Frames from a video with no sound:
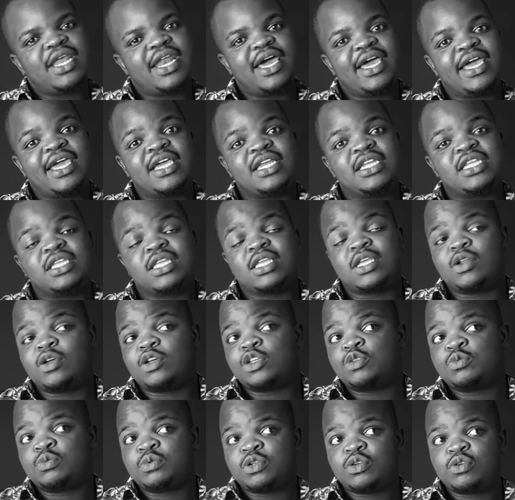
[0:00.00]
I had is that I
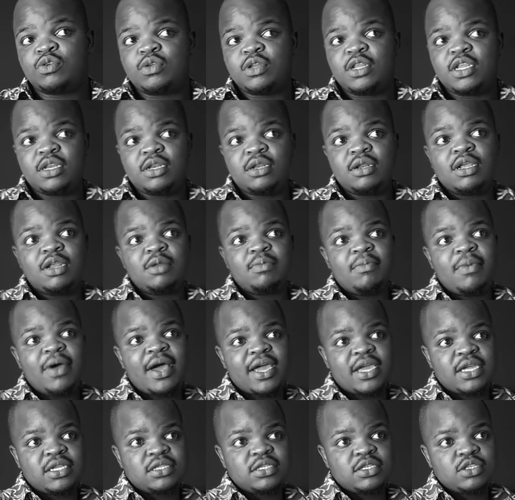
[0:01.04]
was pretty good at, at
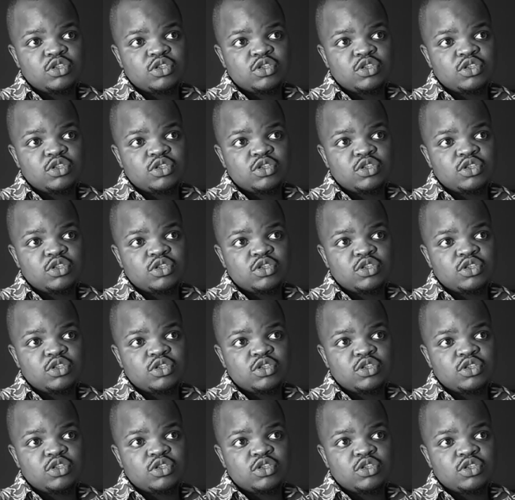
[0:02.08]
marketing.